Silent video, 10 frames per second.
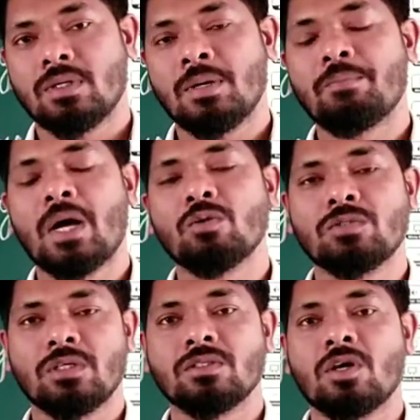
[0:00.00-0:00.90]
a
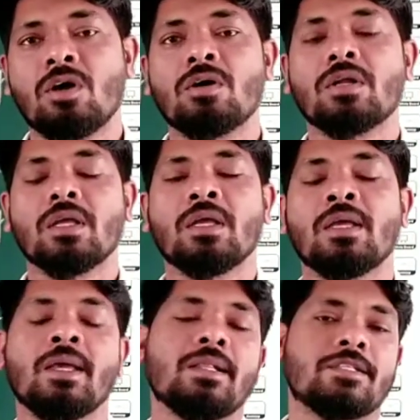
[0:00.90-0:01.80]
mountain or a
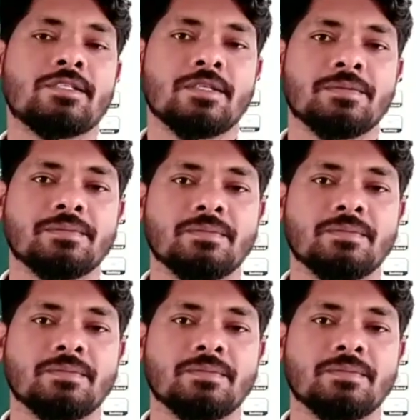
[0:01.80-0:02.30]
hills.